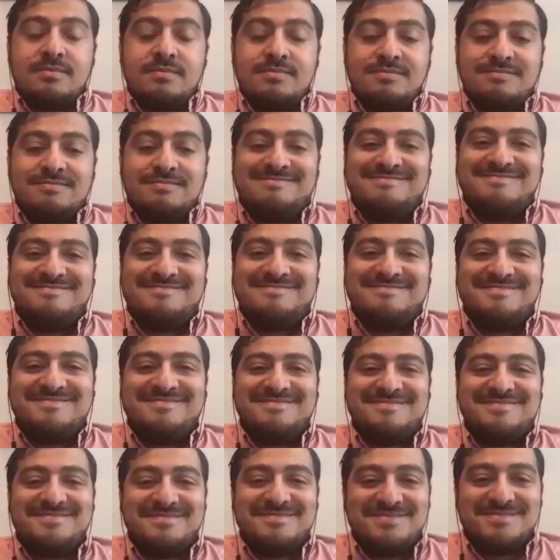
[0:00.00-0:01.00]

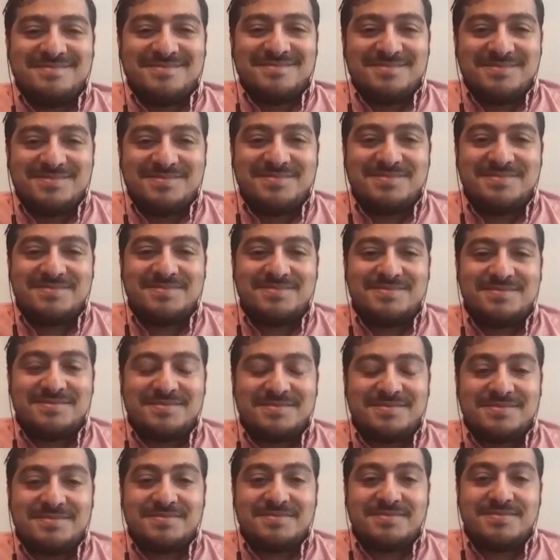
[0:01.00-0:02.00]

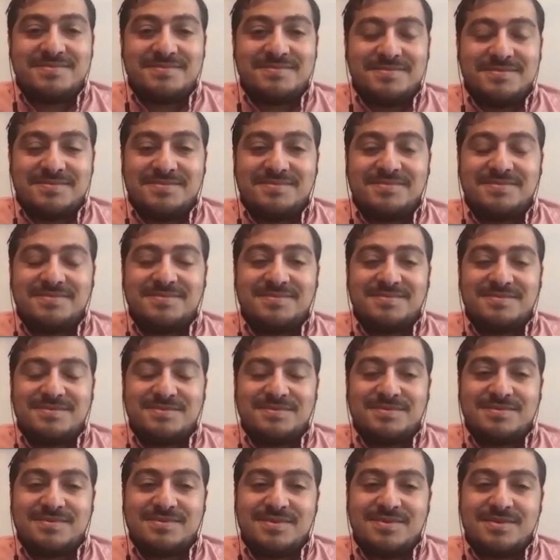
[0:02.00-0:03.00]

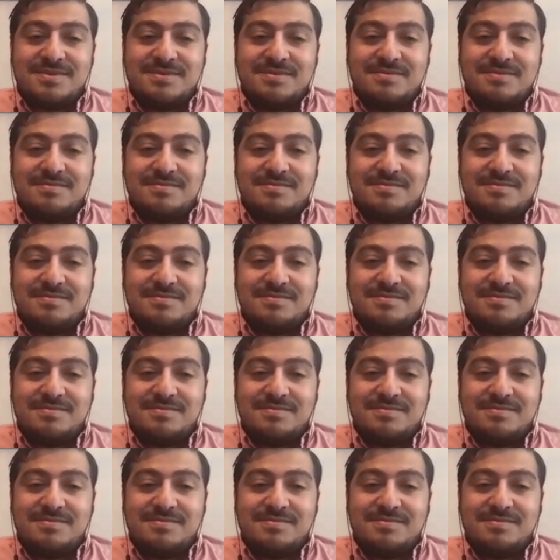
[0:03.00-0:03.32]
No words are spoken by the person on screen.